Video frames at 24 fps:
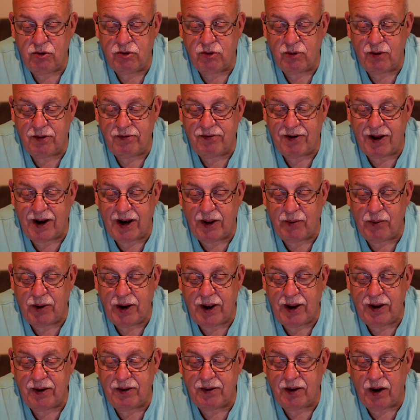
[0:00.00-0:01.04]
to
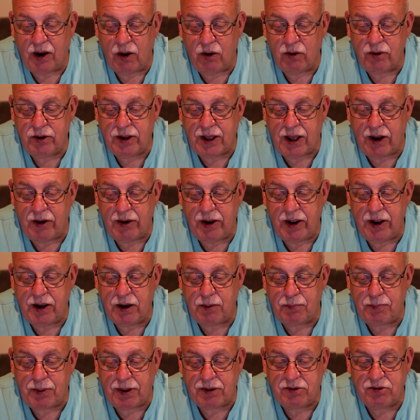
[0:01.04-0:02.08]
evaluate the load carrying
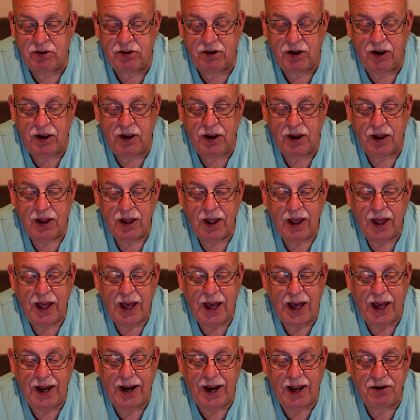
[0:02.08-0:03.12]
capacity
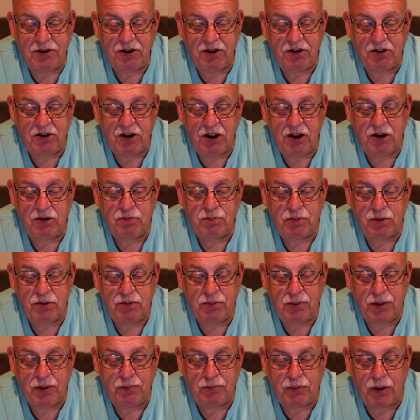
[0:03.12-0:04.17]
and anti-seize
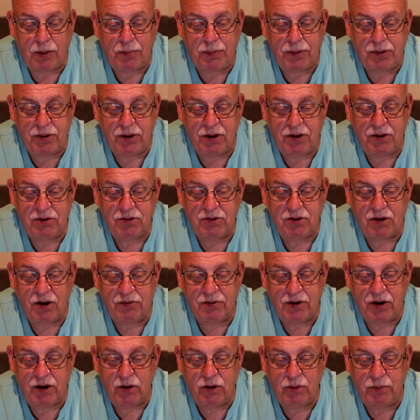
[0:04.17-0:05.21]
properties of
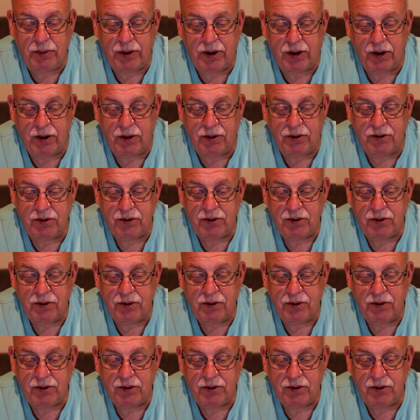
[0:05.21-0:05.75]
a lubricant.